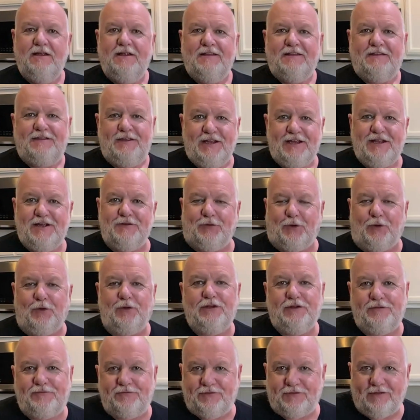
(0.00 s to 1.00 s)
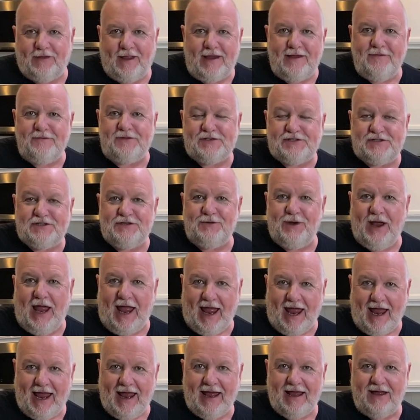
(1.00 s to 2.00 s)
Think of all the flavors you
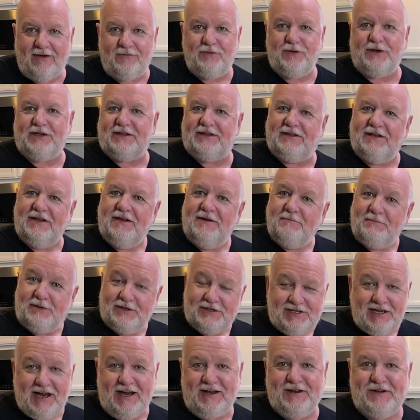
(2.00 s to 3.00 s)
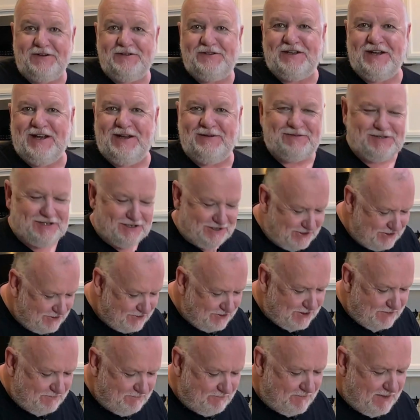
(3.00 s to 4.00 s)
have with potato chips that
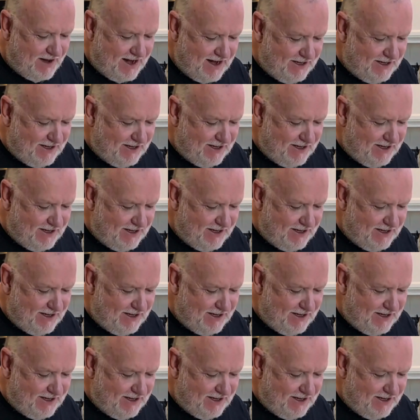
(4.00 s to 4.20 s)
you can